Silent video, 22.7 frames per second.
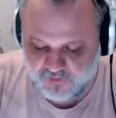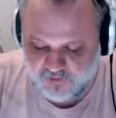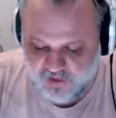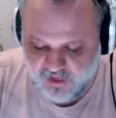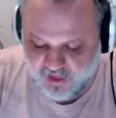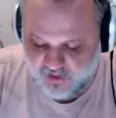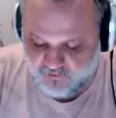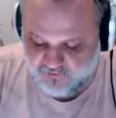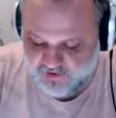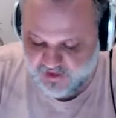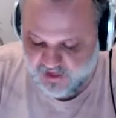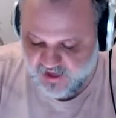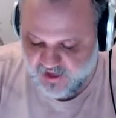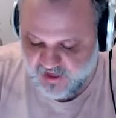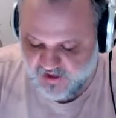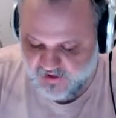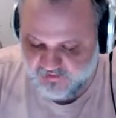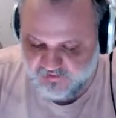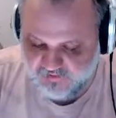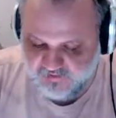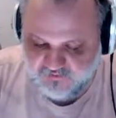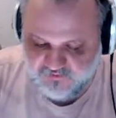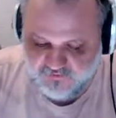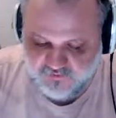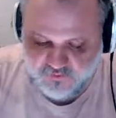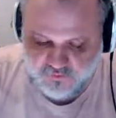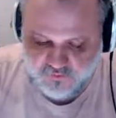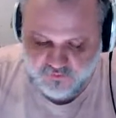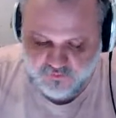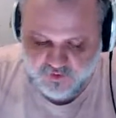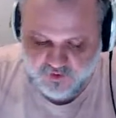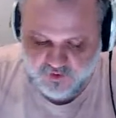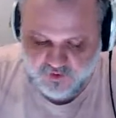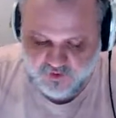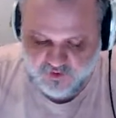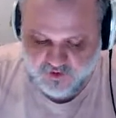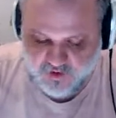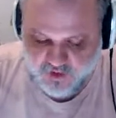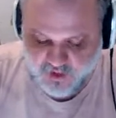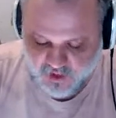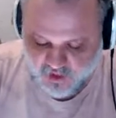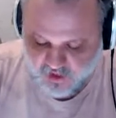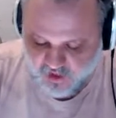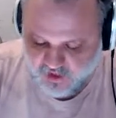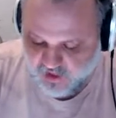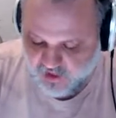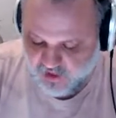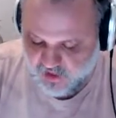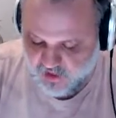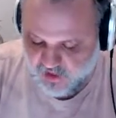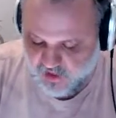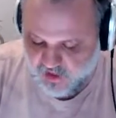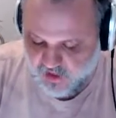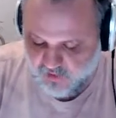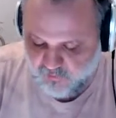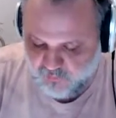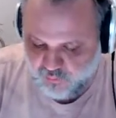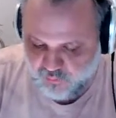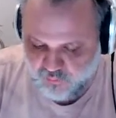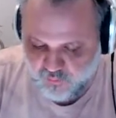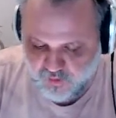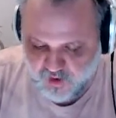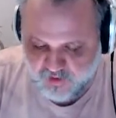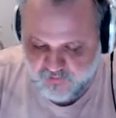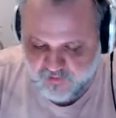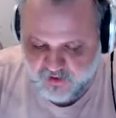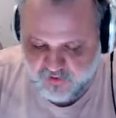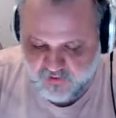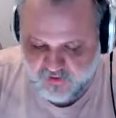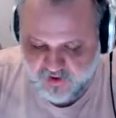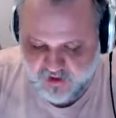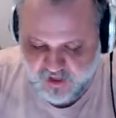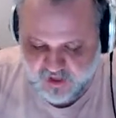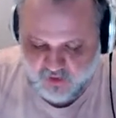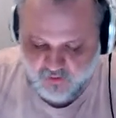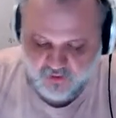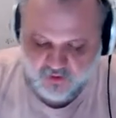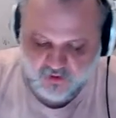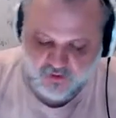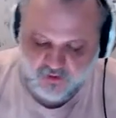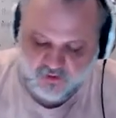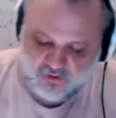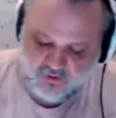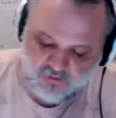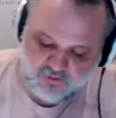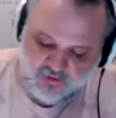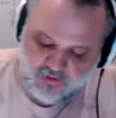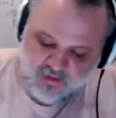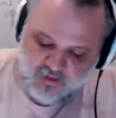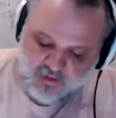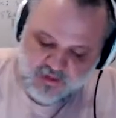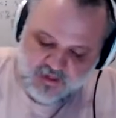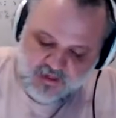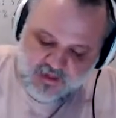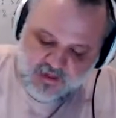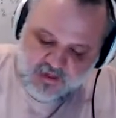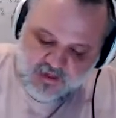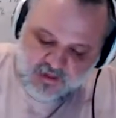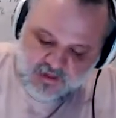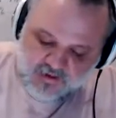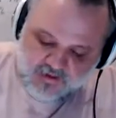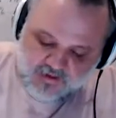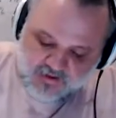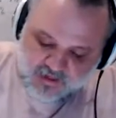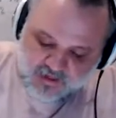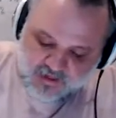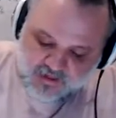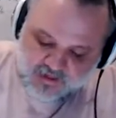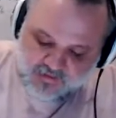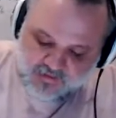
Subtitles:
aldehyde to a primary alcohol, and